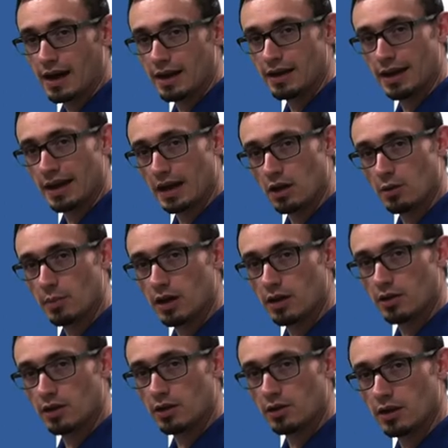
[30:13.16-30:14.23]
an air
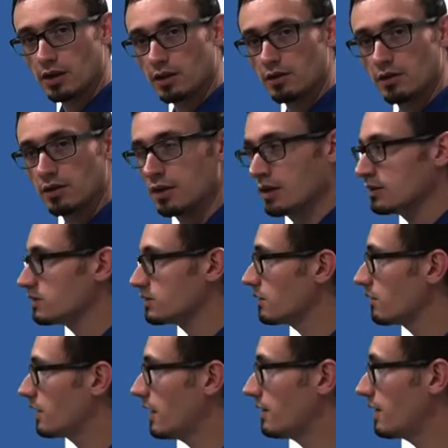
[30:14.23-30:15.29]
barrier here. So I've
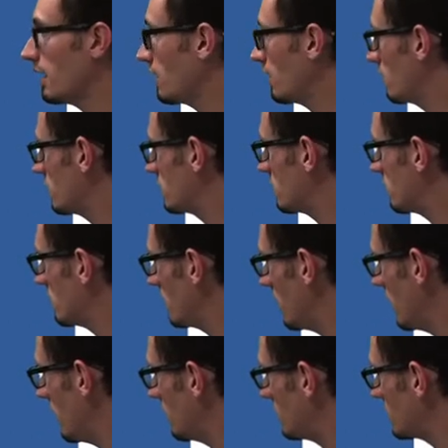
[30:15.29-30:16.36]
got that on
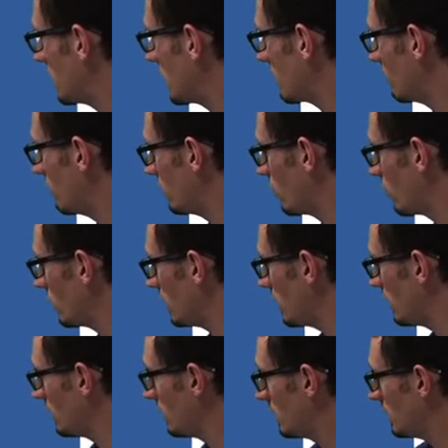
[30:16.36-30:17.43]
the second floor
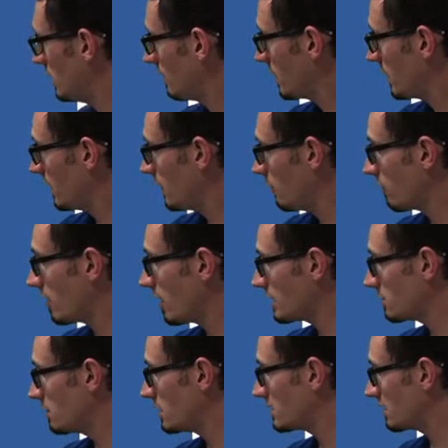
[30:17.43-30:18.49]
here. And then we've got some
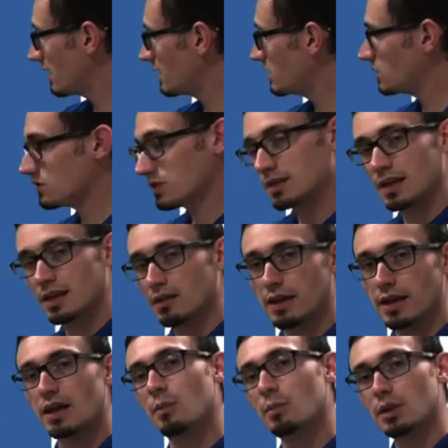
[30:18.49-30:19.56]
insulation just kind of laid
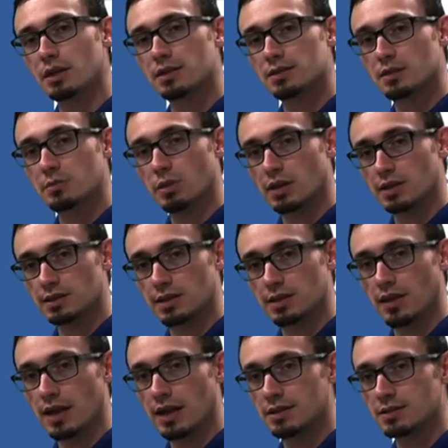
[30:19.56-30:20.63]
up against the
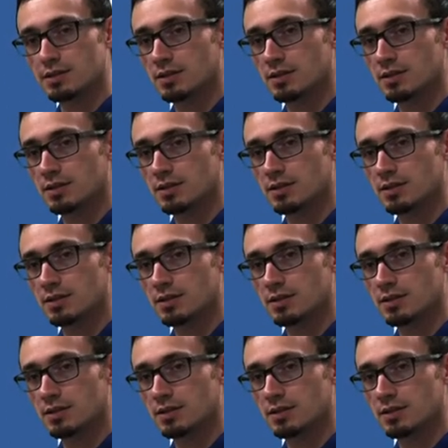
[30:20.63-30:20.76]
plexiglass,